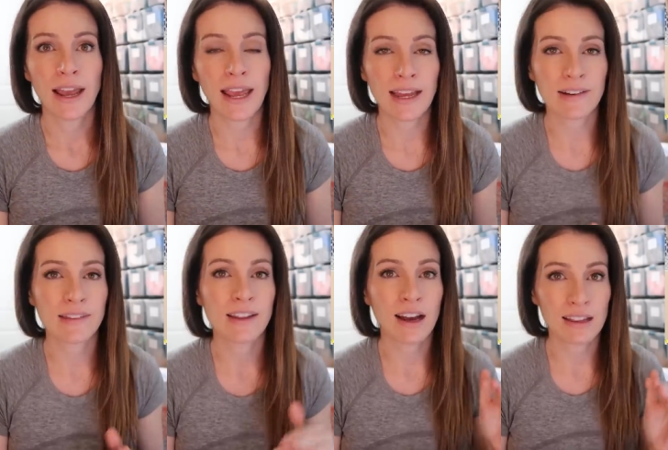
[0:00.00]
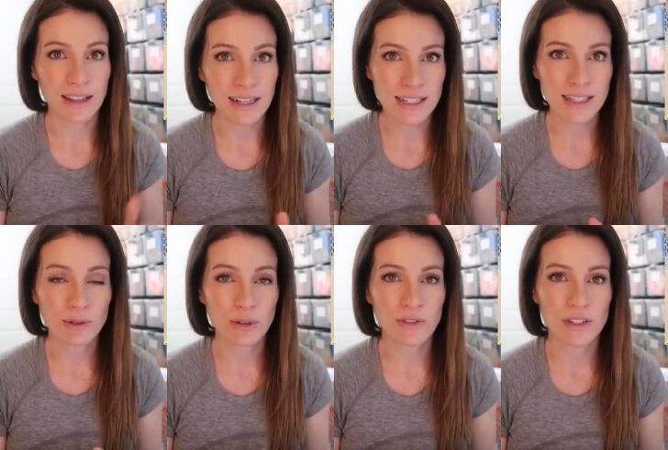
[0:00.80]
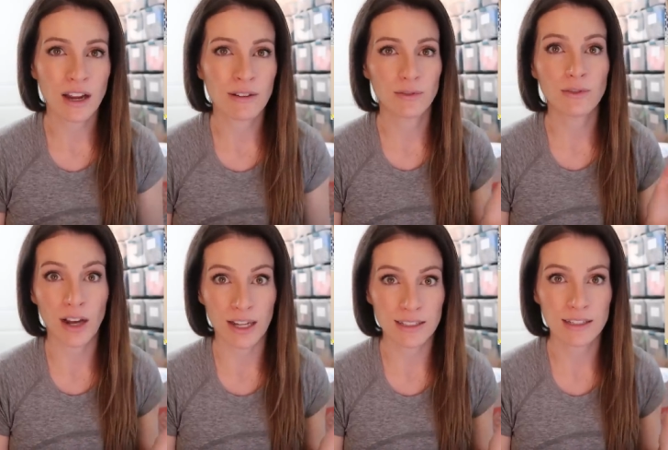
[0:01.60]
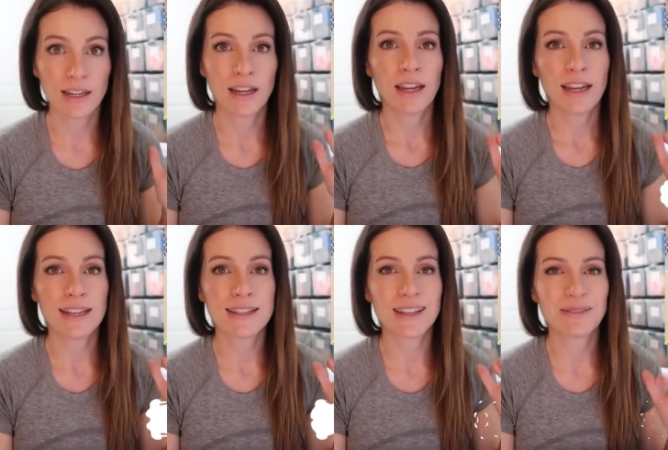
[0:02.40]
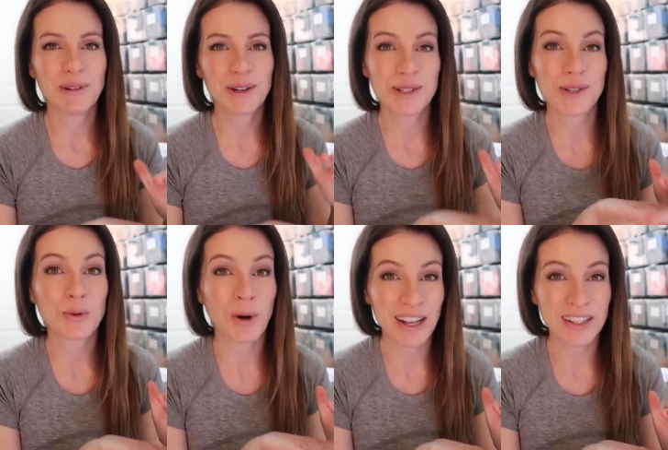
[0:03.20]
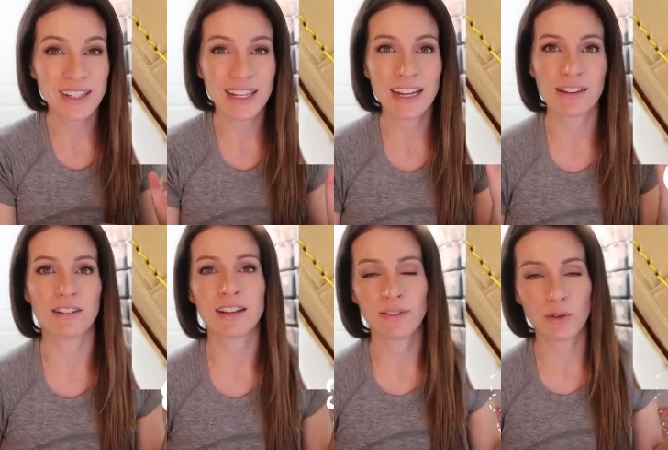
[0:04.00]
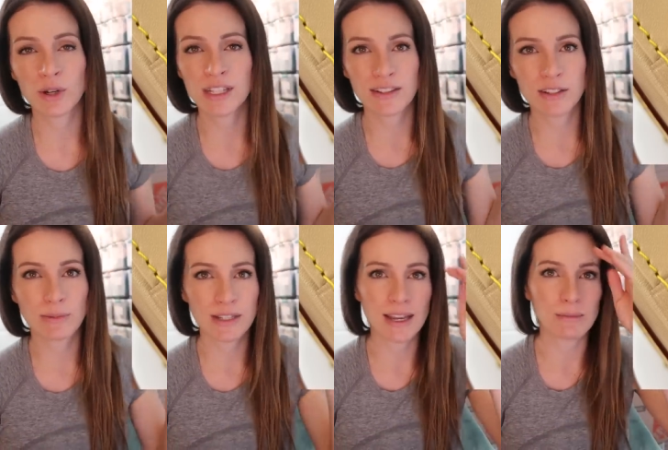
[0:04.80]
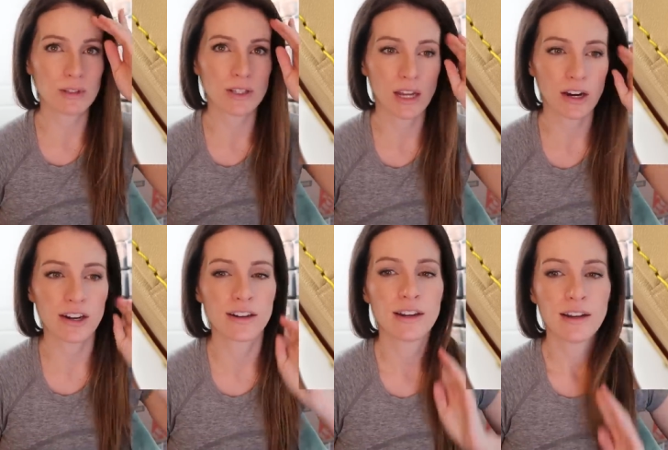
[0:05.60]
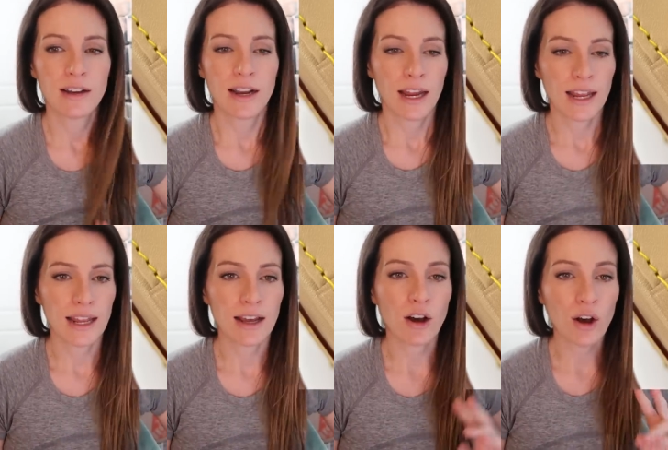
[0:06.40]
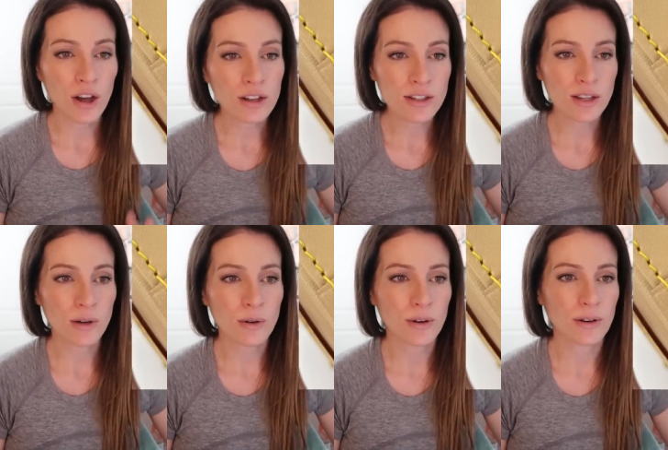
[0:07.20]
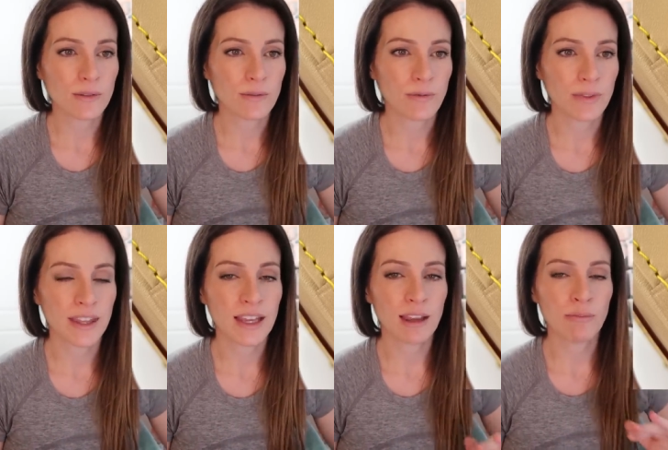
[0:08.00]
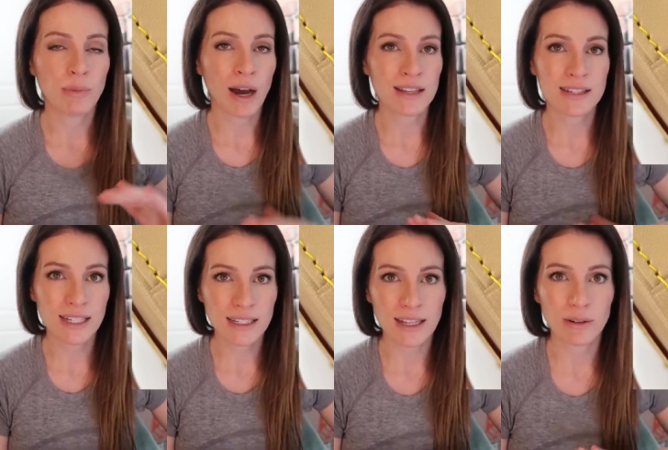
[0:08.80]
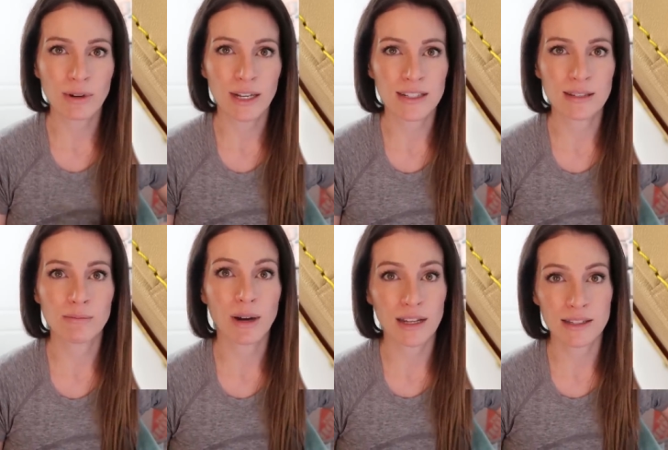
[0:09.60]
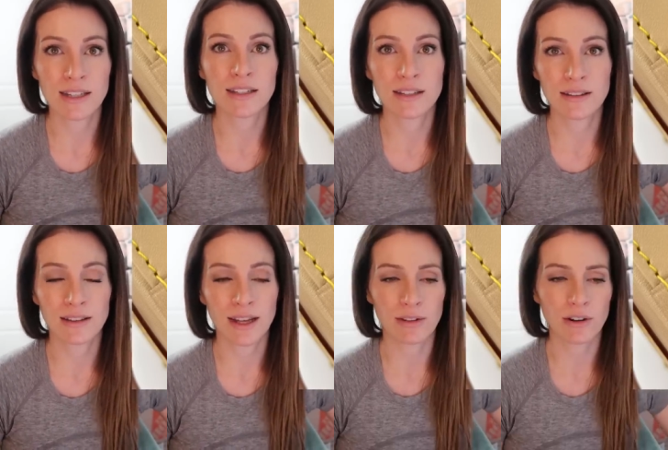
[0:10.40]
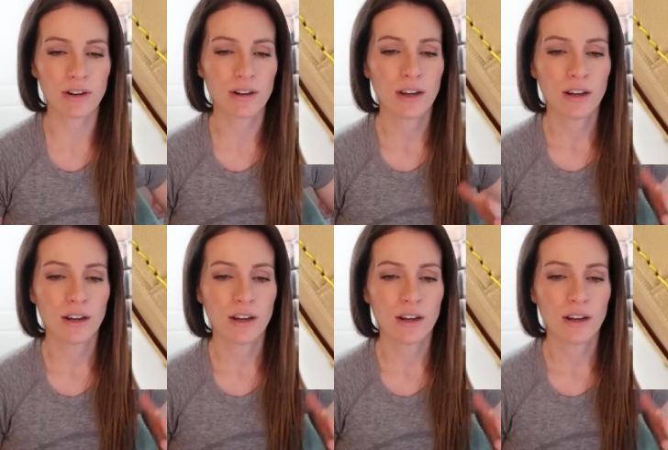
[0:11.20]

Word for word: and the authentic Louis Vuitton font is more squat looking, and I'll of course give some examples here. Also, the embossing, like when it's embossed into the leather,